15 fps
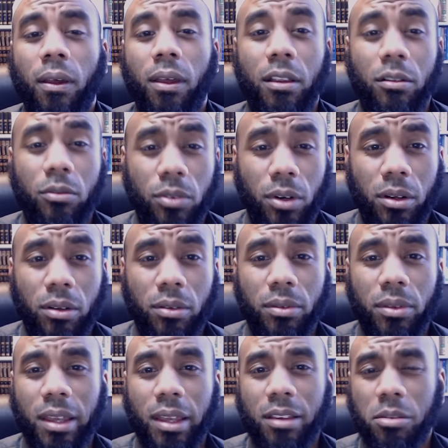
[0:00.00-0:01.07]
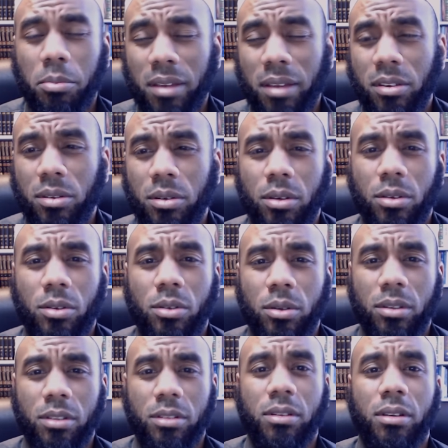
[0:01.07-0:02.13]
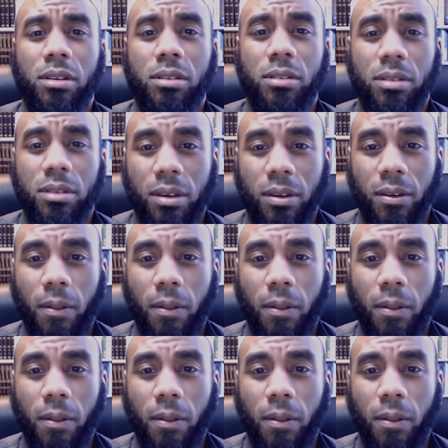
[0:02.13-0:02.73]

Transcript: involved, then it's better to consult a solicitor.